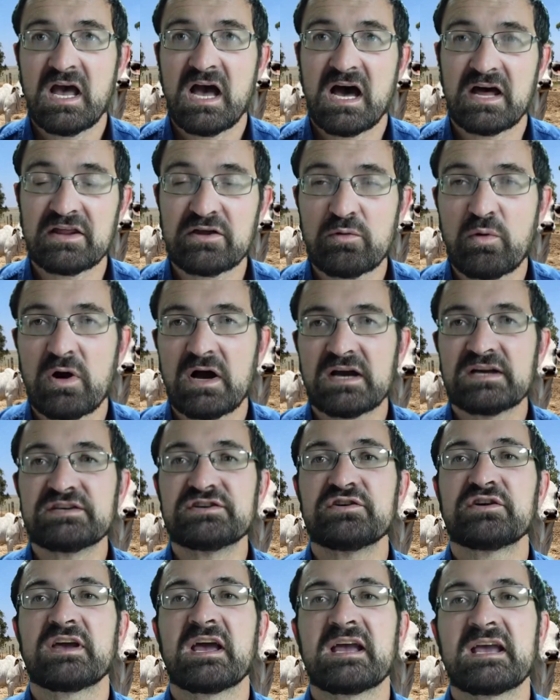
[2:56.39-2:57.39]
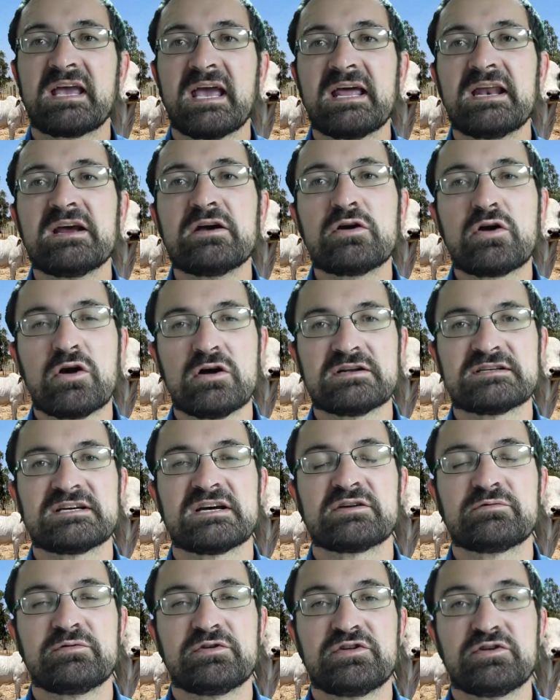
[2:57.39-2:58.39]
Otherwise, you can get in
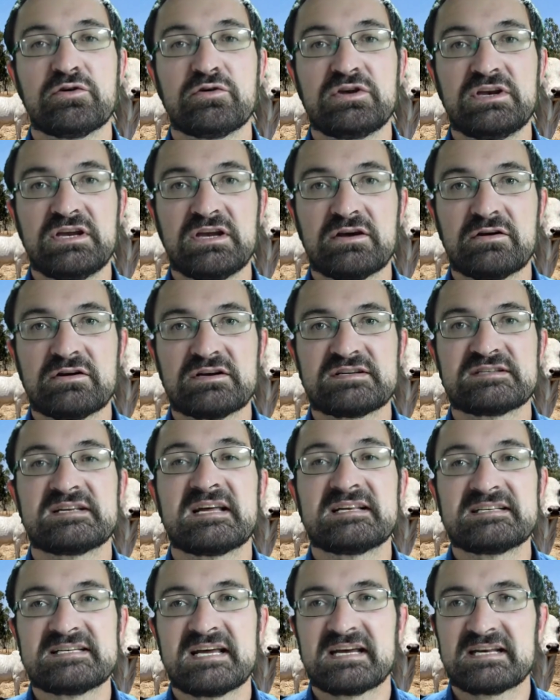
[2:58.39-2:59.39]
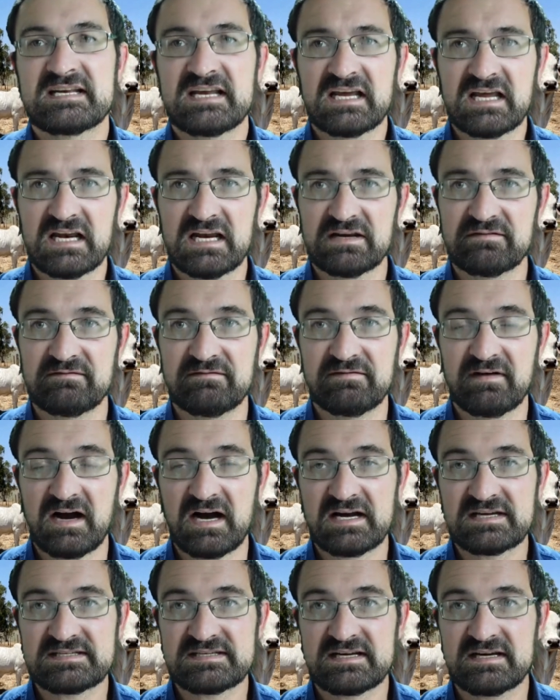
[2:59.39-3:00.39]
contact with your nearest technical
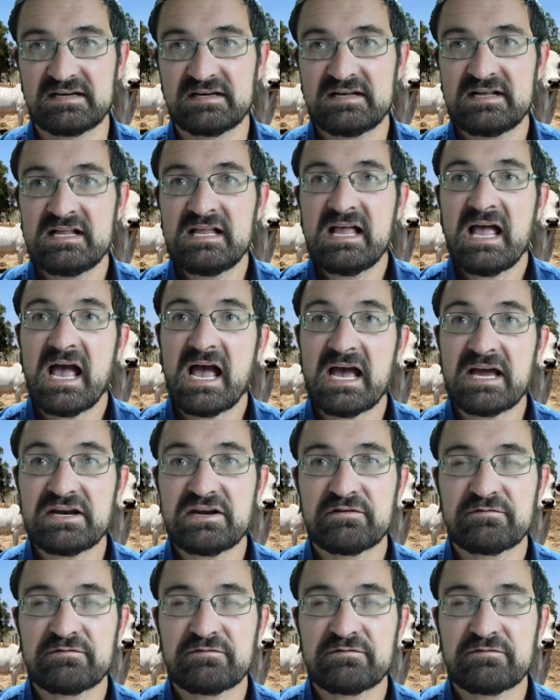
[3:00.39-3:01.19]
advisor. And